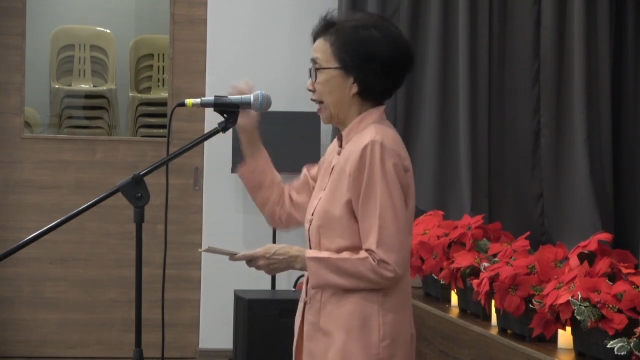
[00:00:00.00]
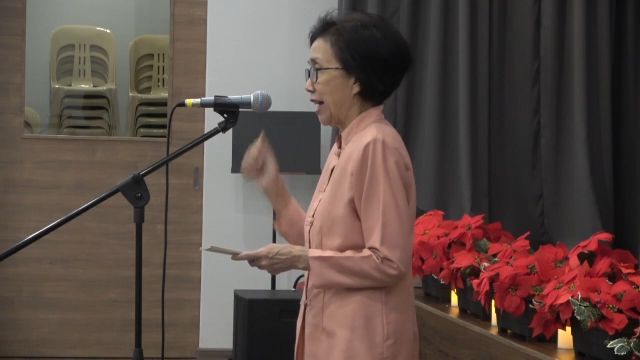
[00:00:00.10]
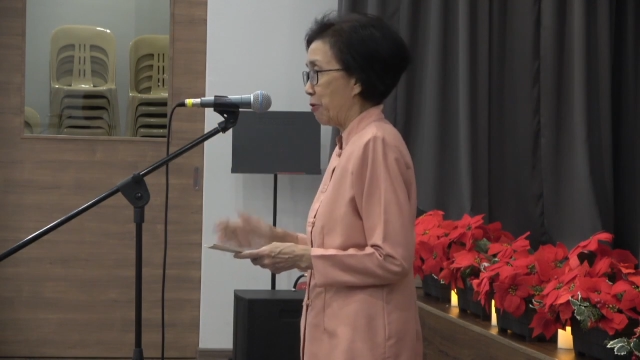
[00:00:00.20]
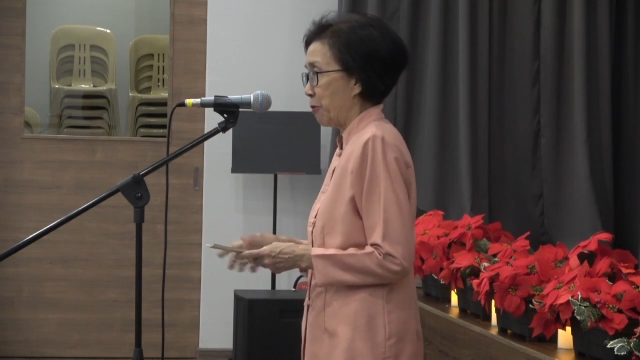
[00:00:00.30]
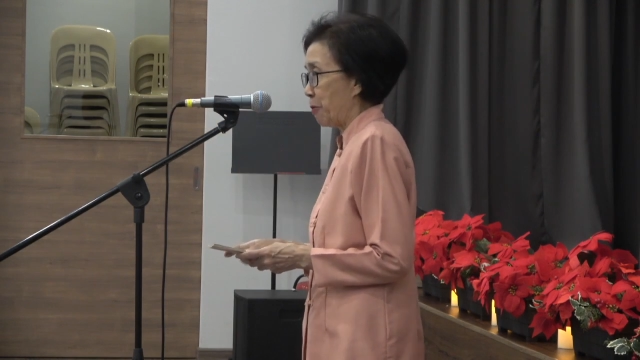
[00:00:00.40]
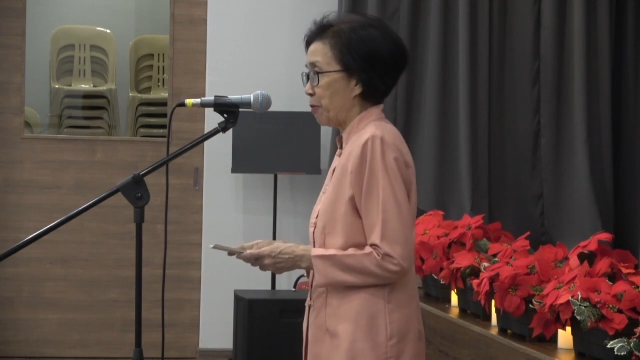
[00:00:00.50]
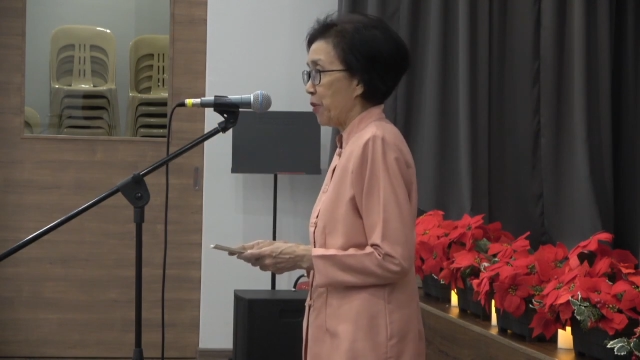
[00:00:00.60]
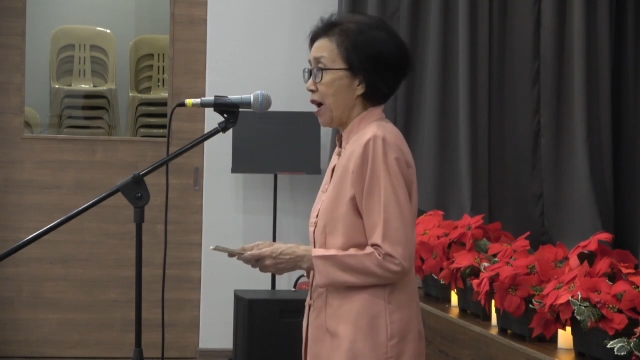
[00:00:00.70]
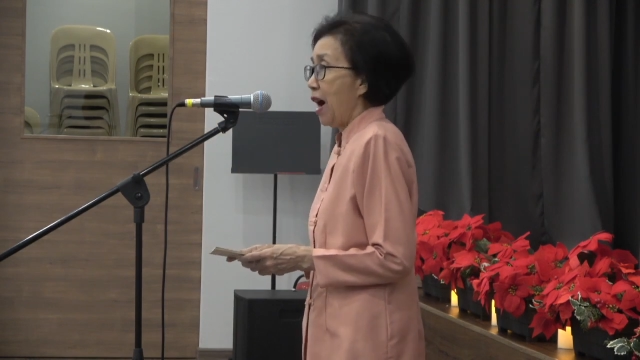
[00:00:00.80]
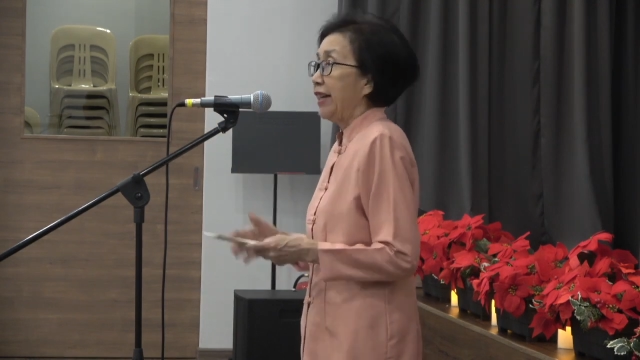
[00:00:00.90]
town.
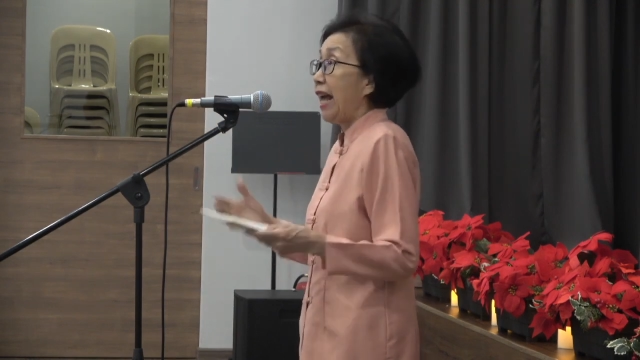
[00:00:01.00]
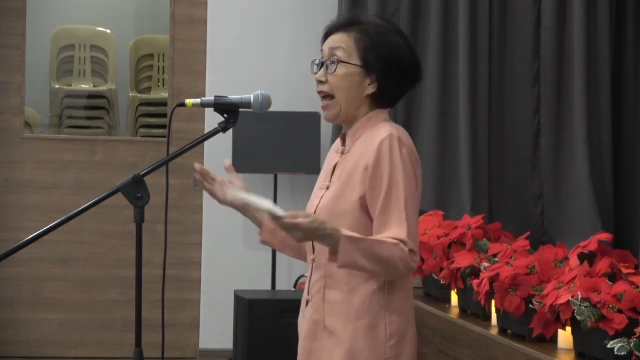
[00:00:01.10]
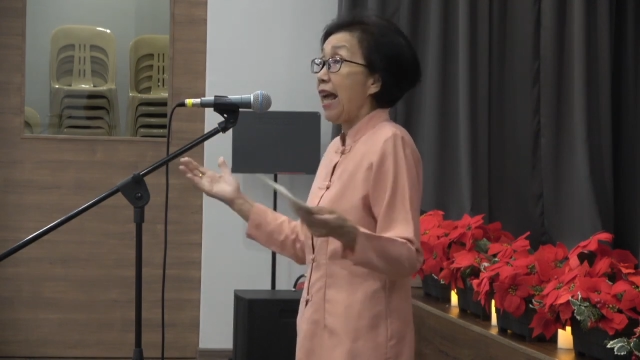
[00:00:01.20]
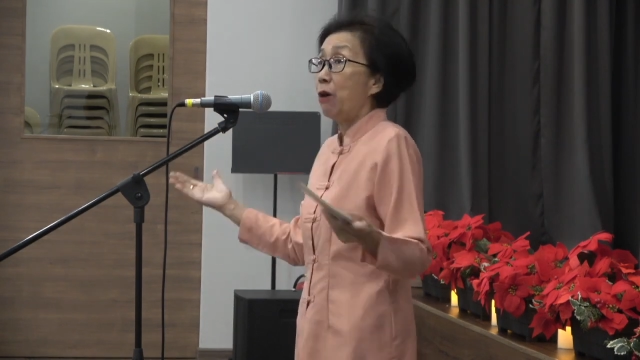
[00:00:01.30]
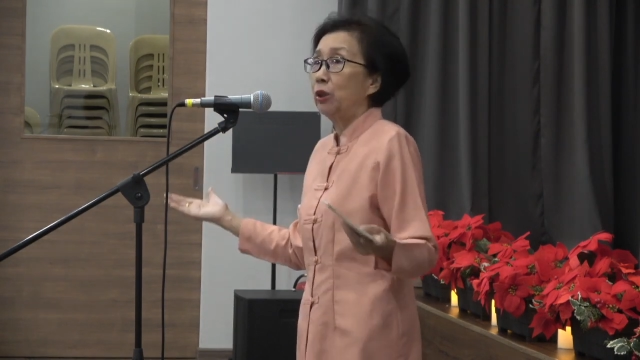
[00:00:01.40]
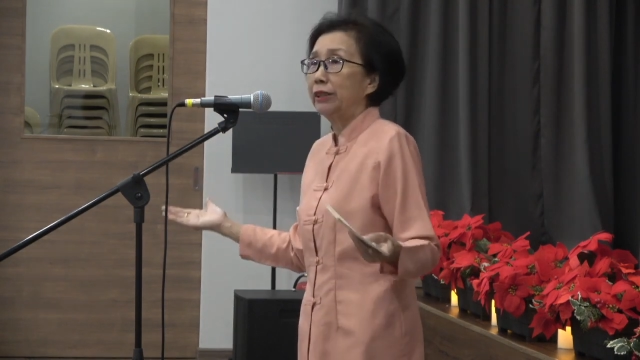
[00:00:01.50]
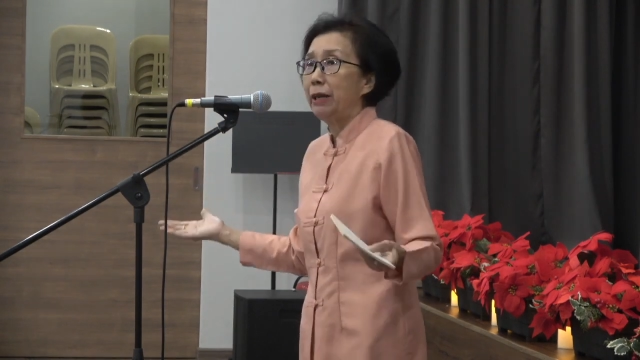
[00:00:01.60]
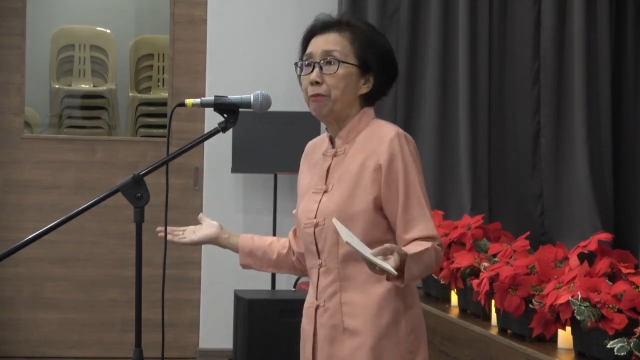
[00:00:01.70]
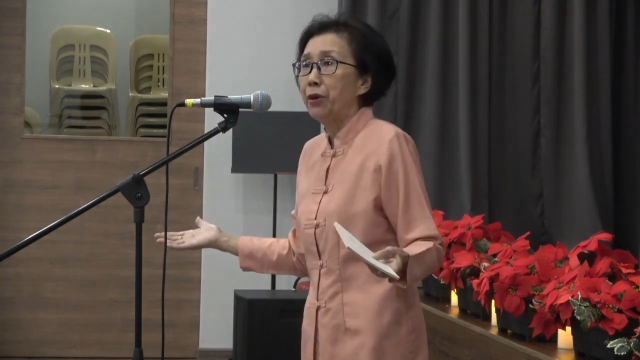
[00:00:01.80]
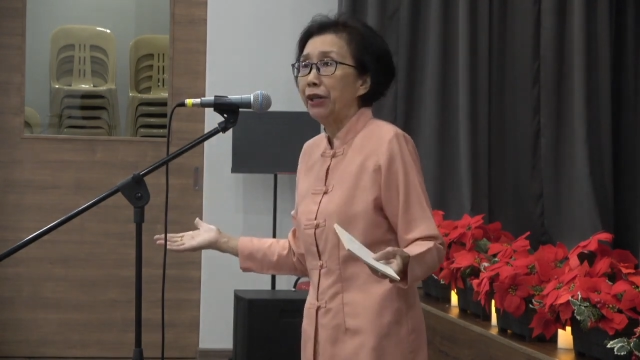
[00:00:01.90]
There I was
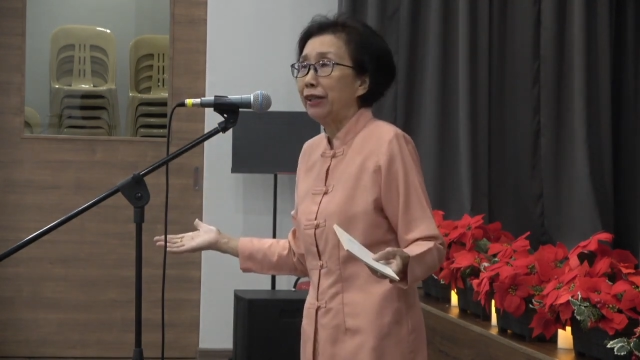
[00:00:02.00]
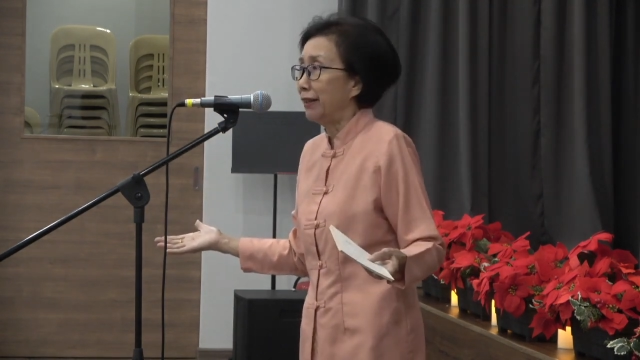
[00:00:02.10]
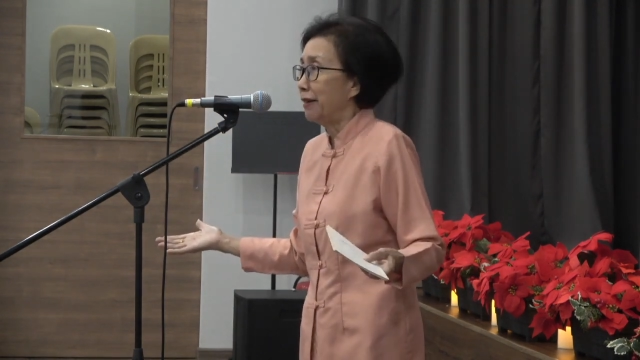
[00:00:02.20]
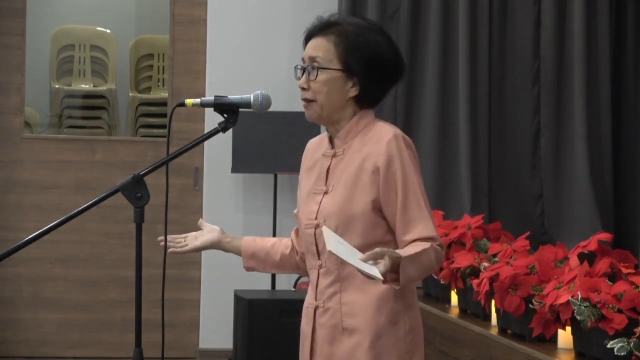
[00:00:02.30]
liberated.